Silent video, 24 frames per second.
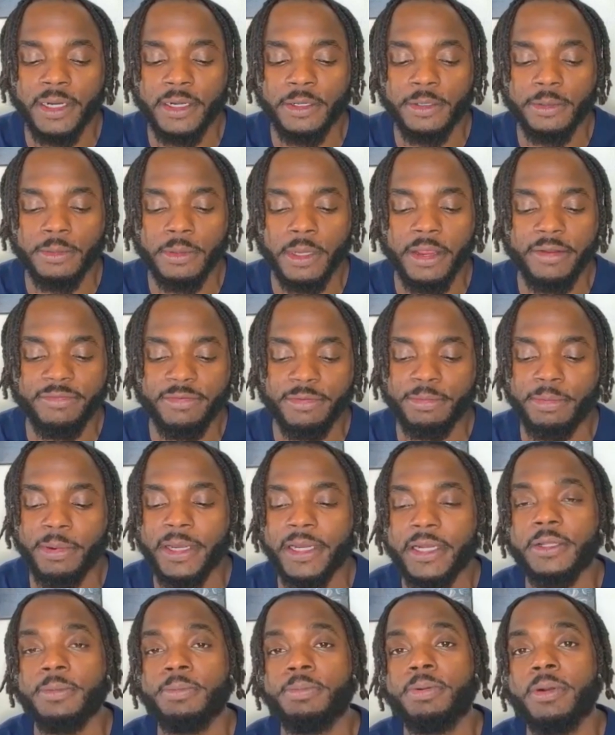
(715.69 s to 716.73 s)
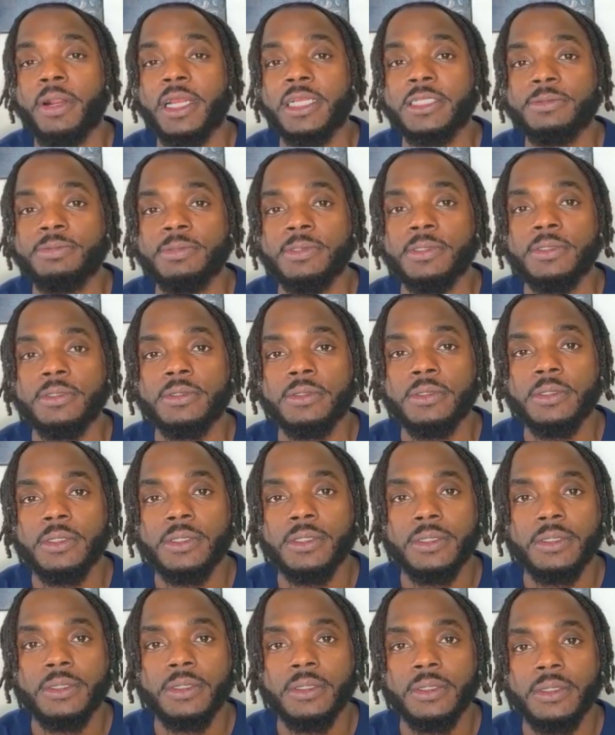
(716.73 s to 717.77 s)
everybody to prosper.
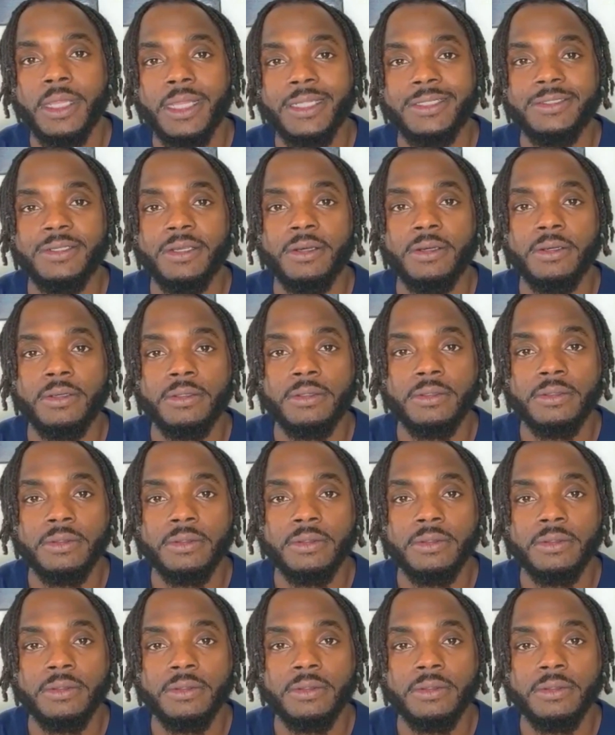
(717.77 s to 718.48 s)
That's all. Yeah.